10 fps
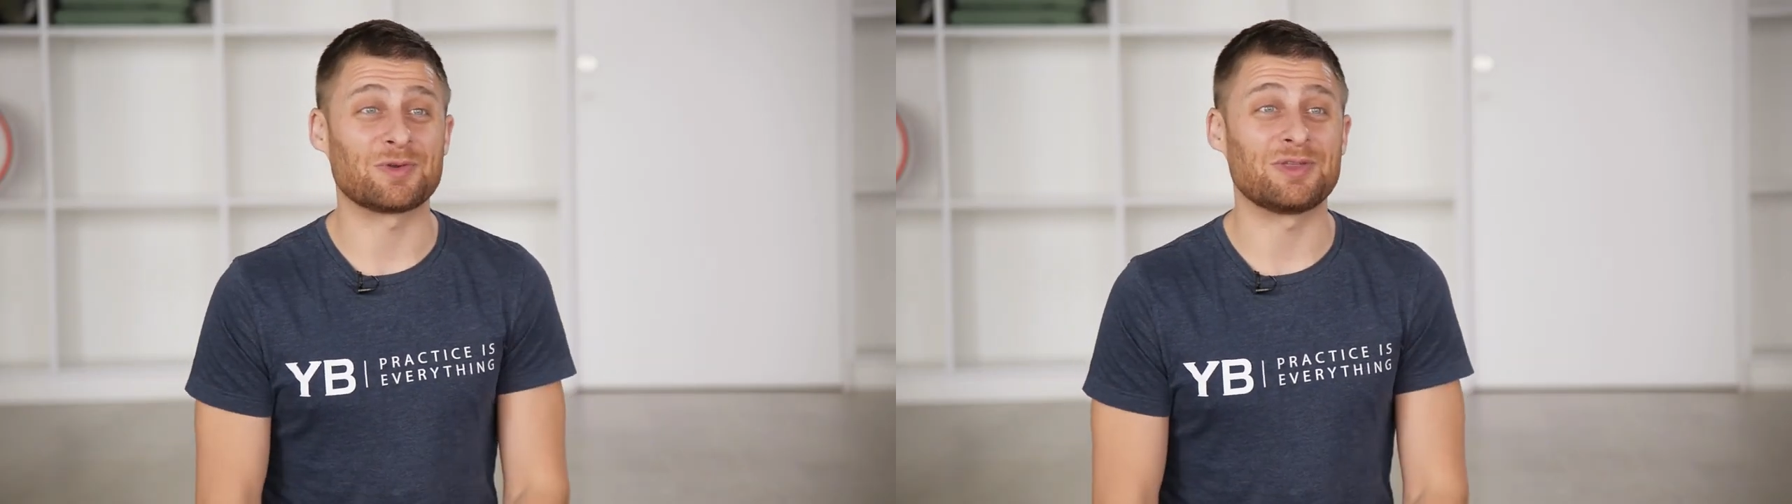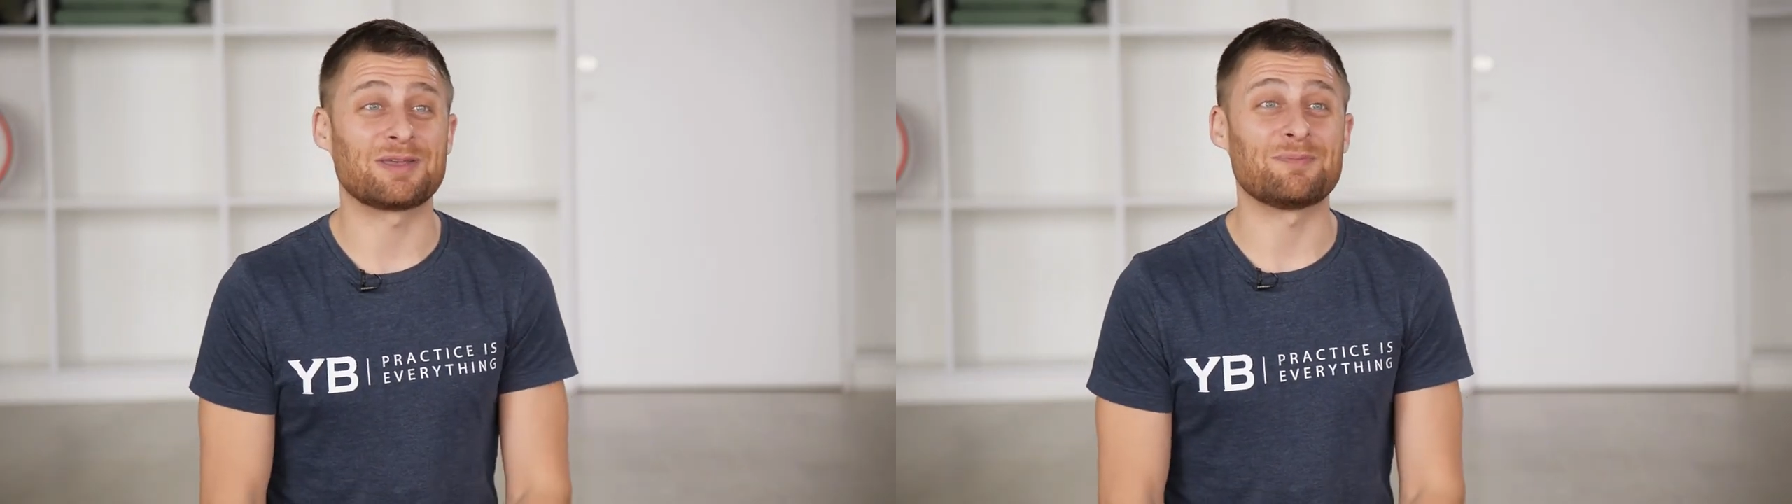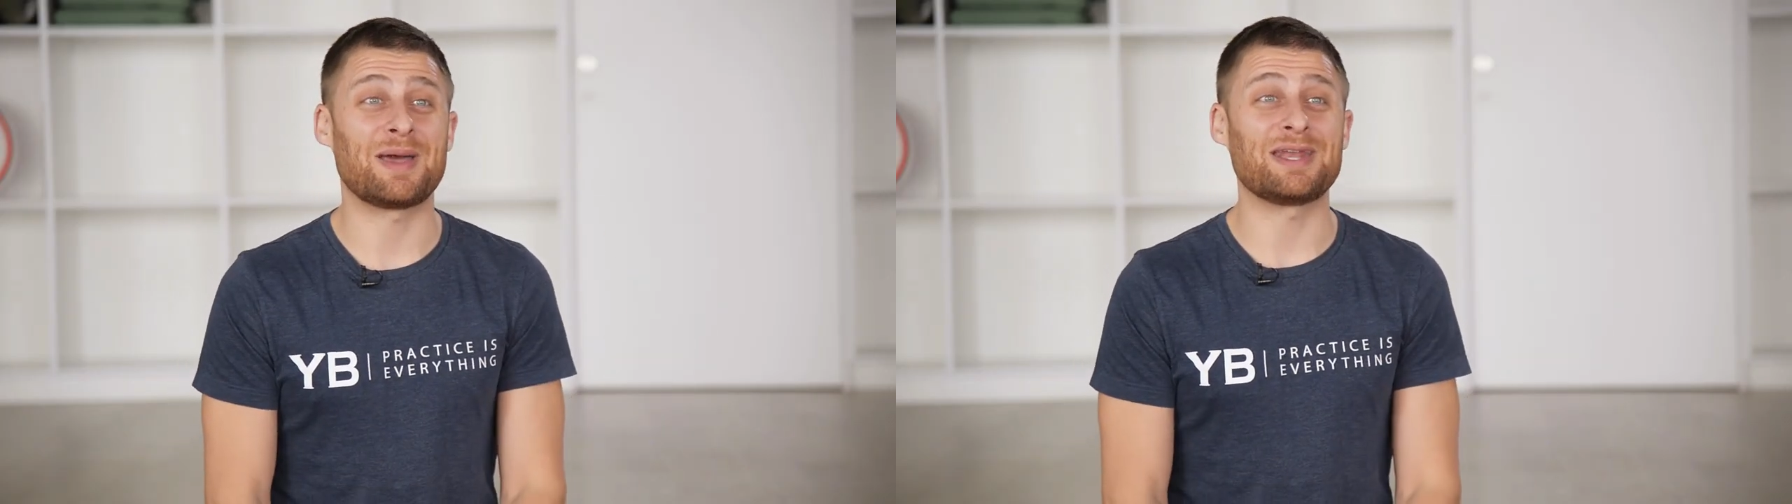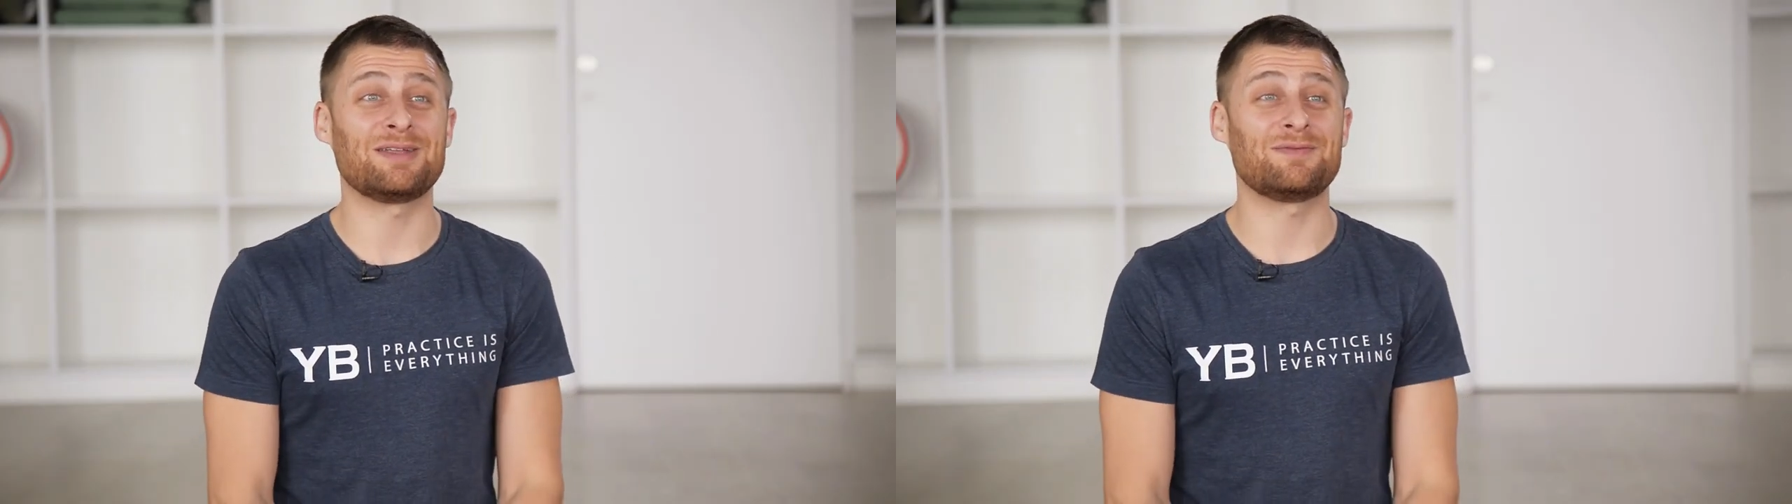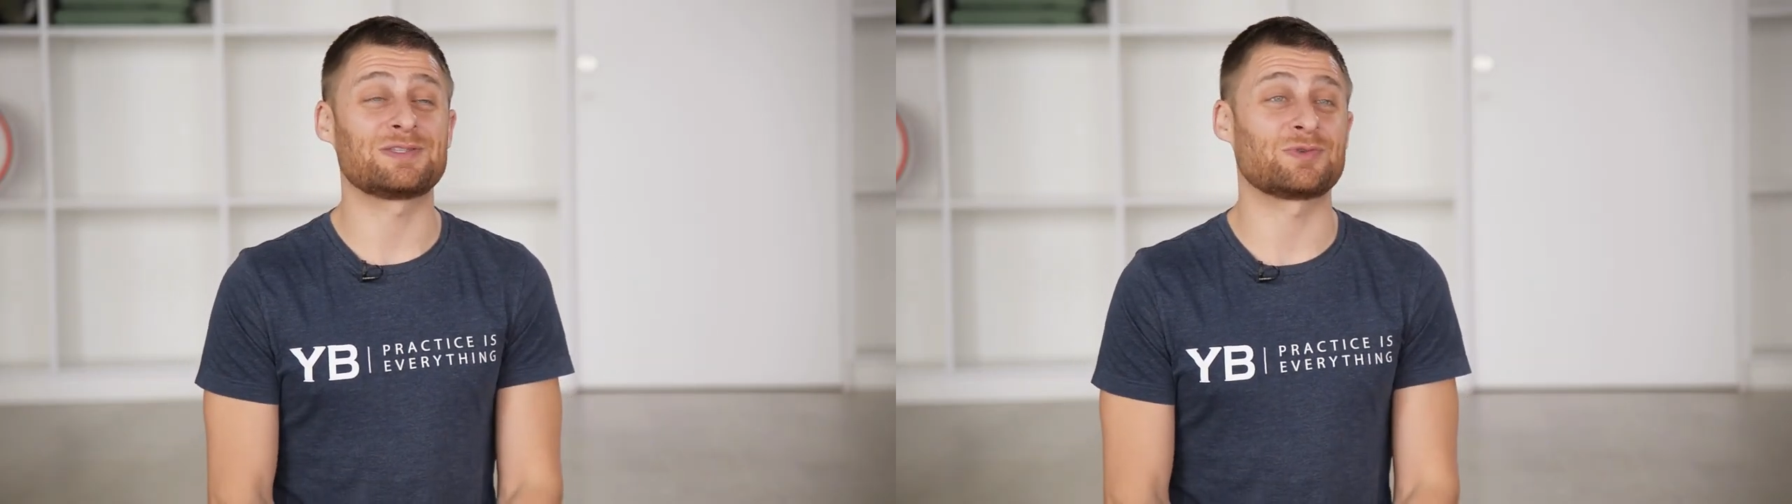really
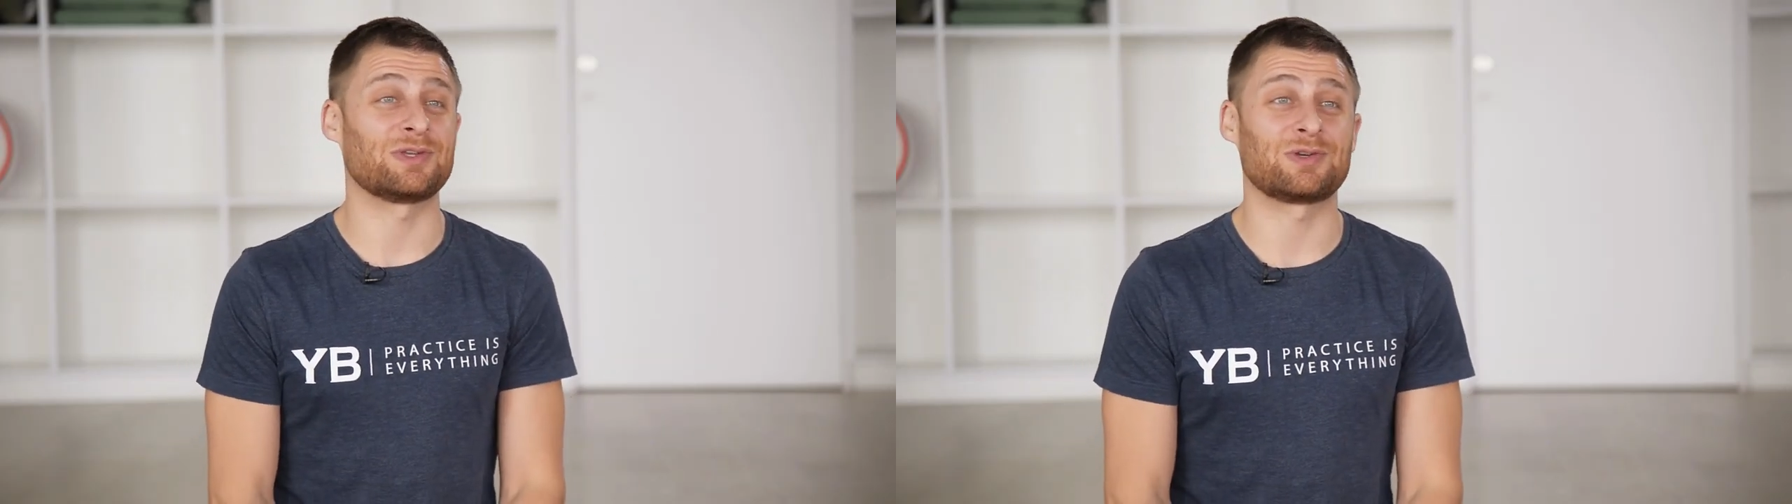competitive, it's really